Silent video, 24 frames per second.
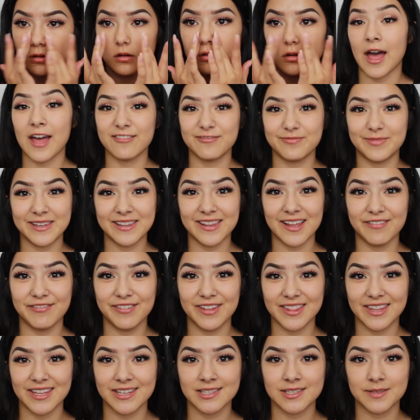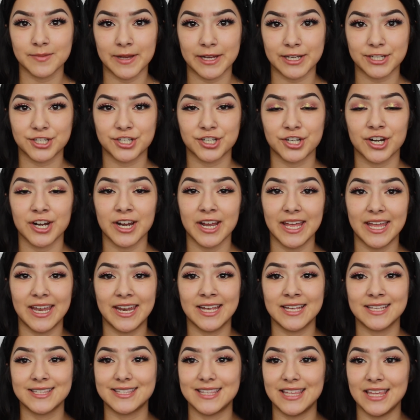I've been loving this mixture. It
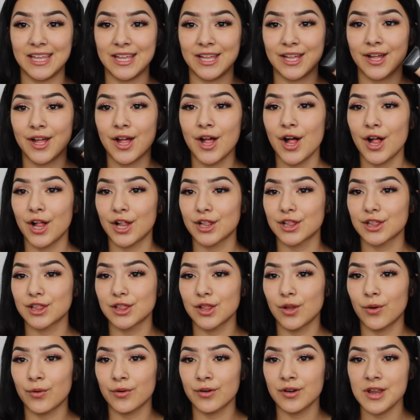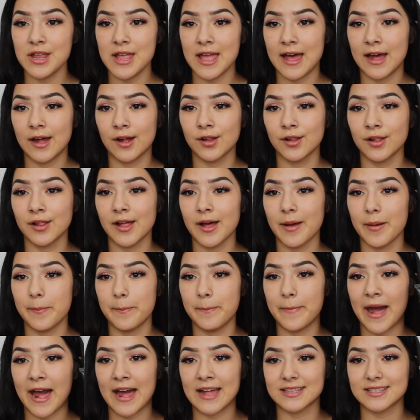is the L'Oreal
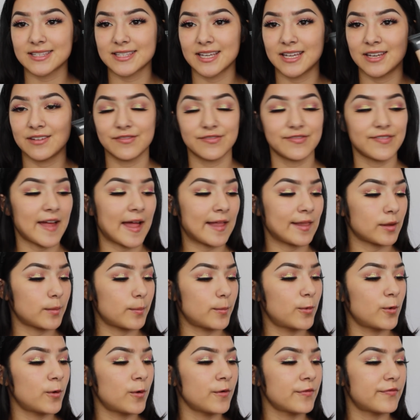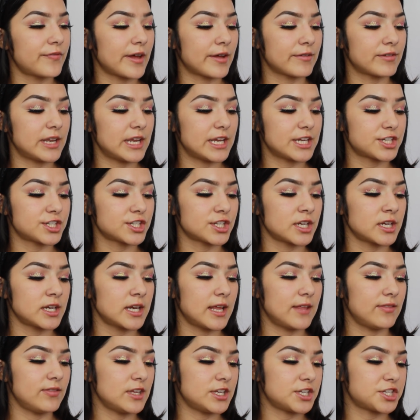Matte Infallible Foundation
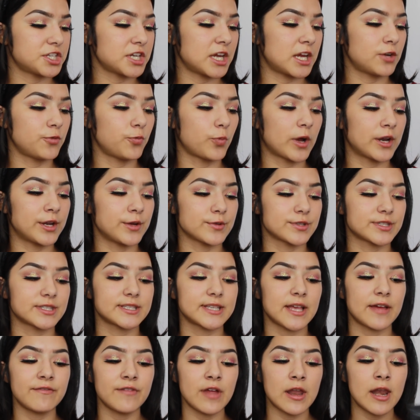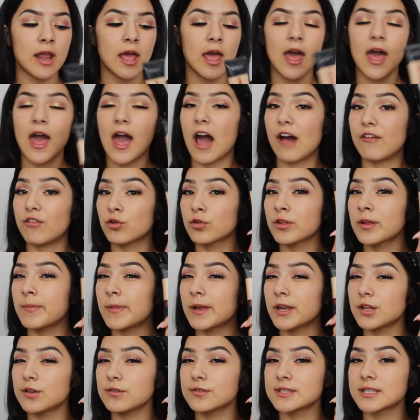in the shade 107. I've only
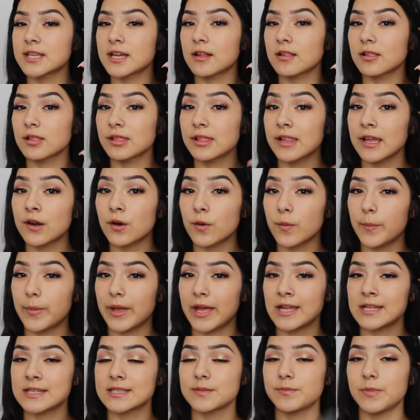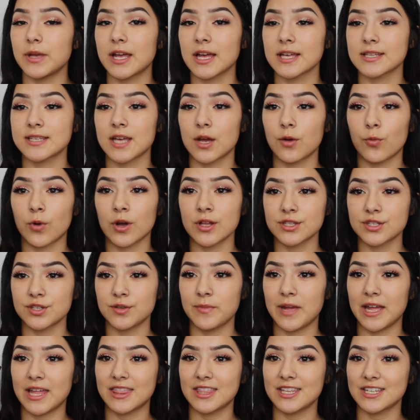been using a little bit because I want to
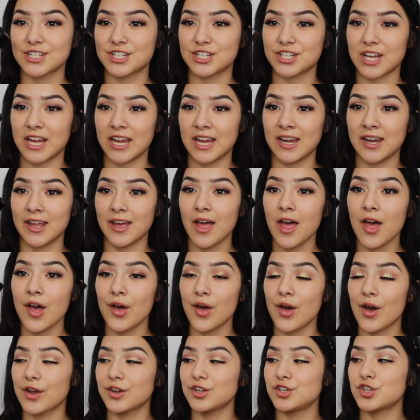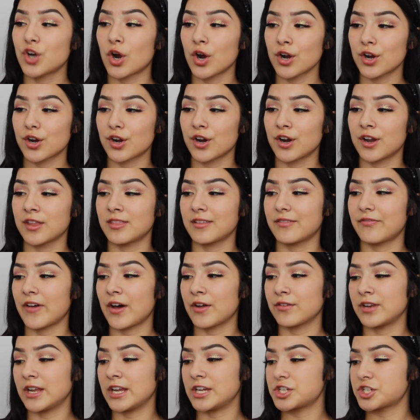make this shade darker in the
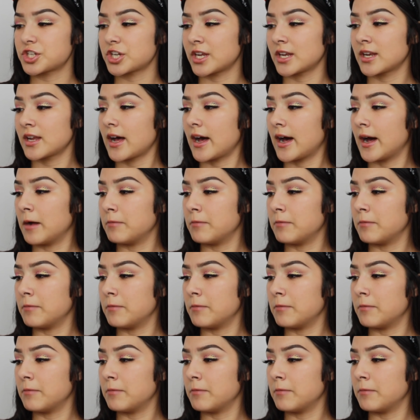foundation.